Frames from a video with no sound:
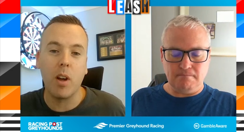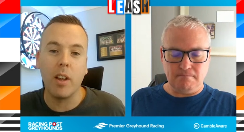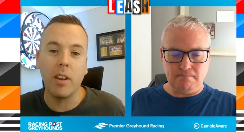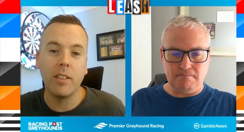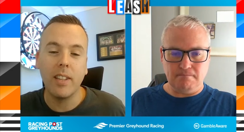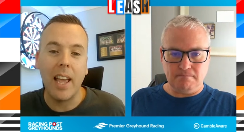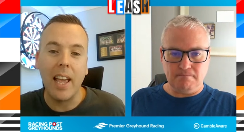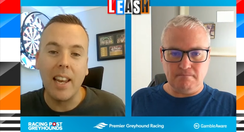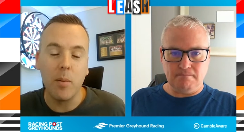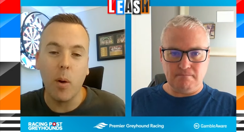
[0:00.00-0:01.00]
Speaker 1: mm to run
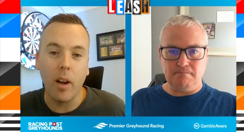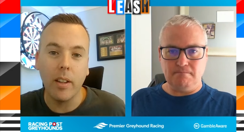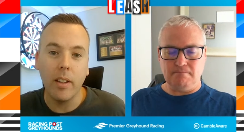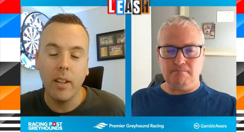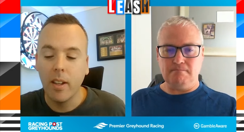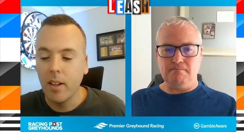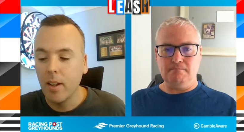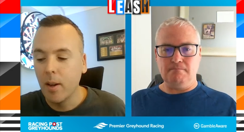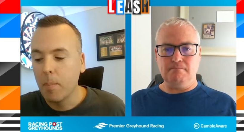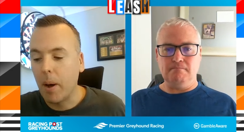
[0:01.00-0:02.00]
anyway.
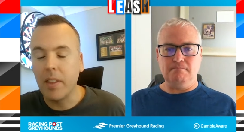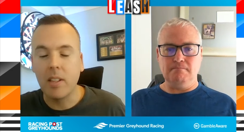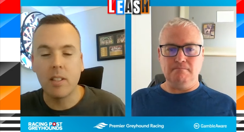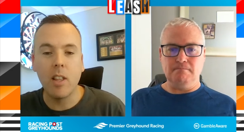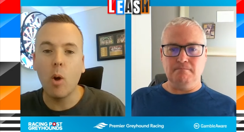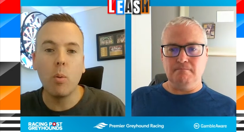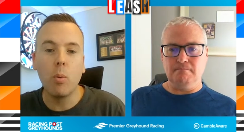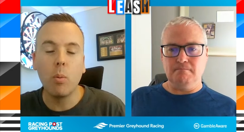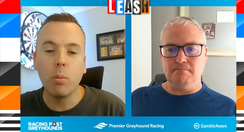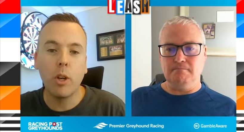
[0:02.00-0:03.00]
But there's
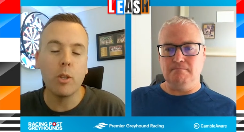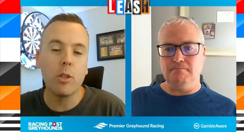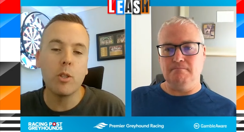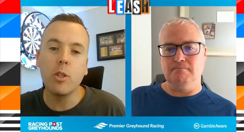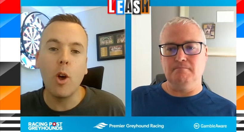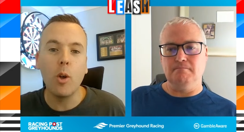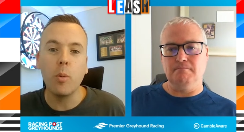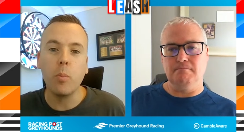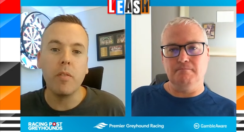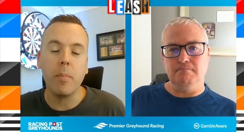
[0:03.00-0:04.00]
no
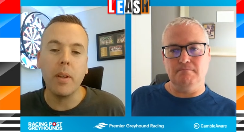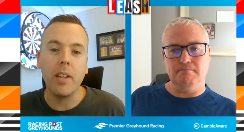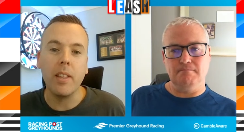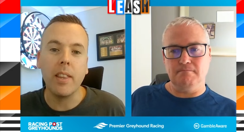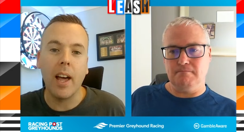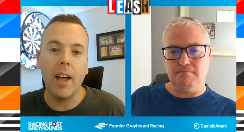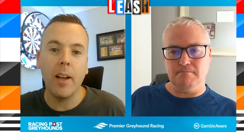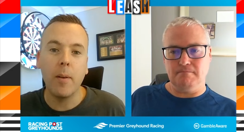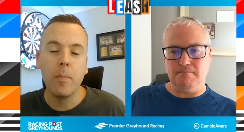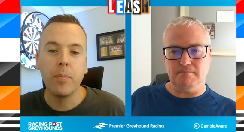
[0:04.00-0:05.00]
concern with me that
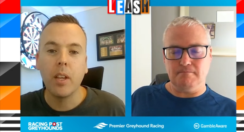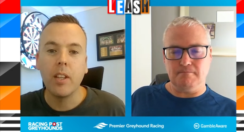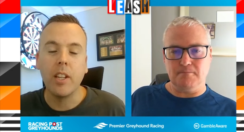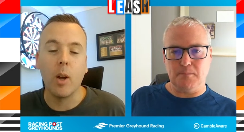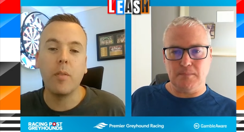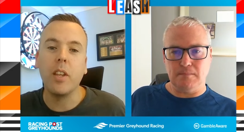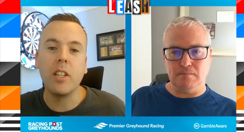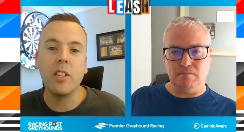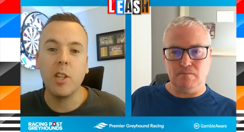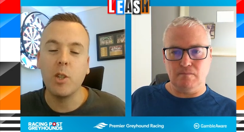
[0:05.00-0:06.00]
you know if
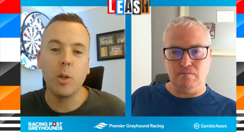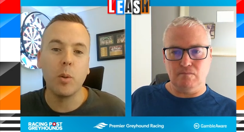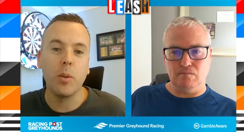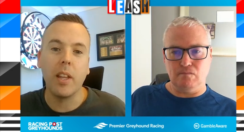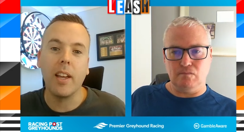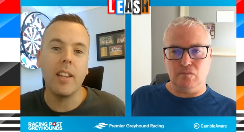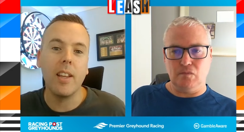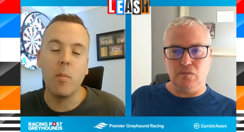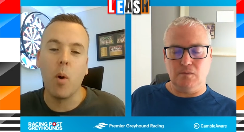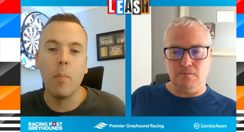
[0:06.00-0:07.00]
there's an issue there,
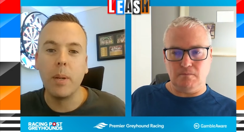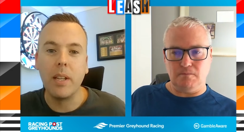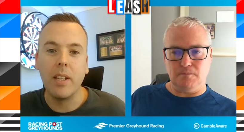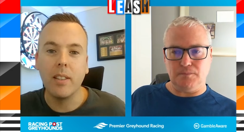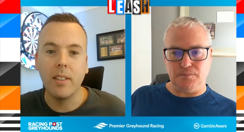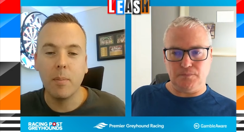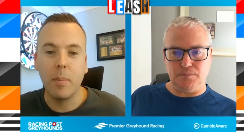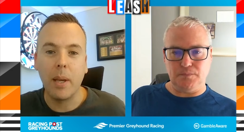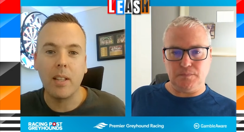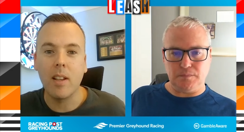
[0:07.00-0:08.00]
it won't be
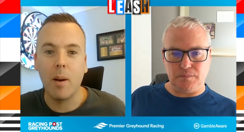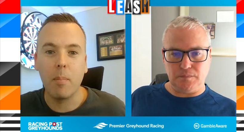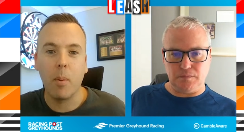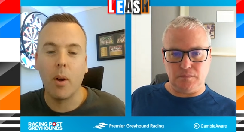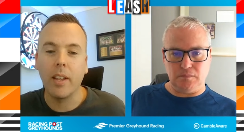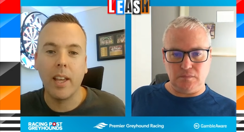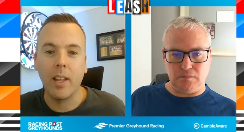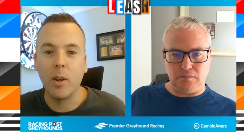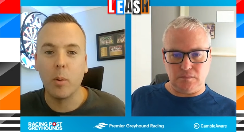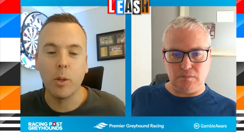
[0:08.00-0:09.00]
picked up by the
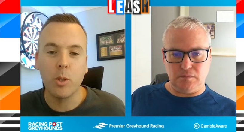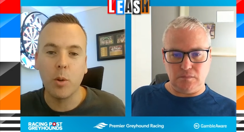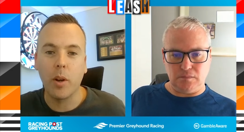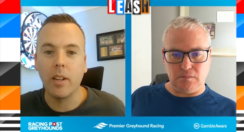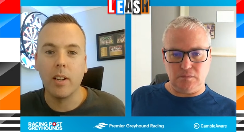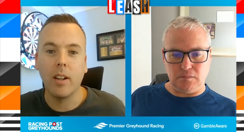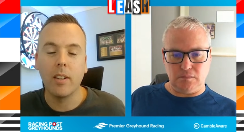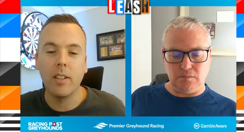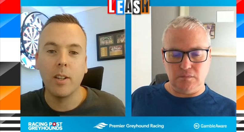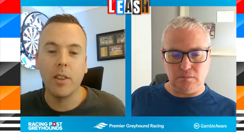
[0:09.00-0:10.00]
kennel or the trainer.
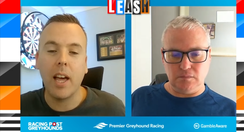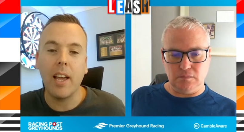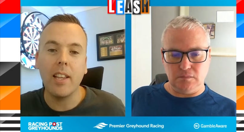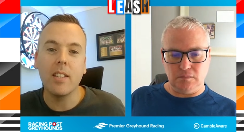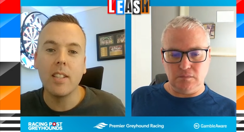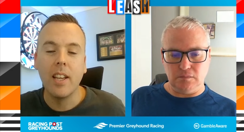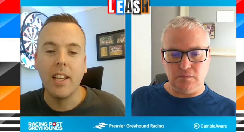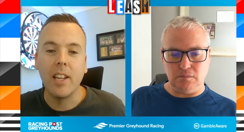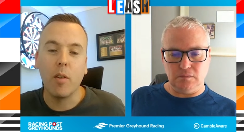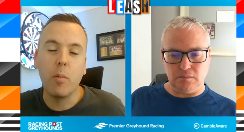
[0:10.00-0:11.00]
You know that is
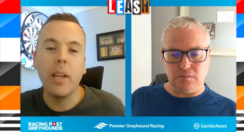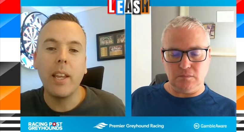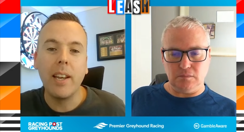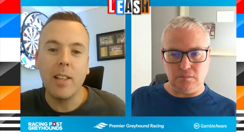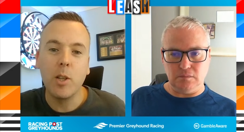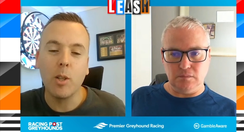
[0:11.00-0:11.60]
you know if Wiki Ned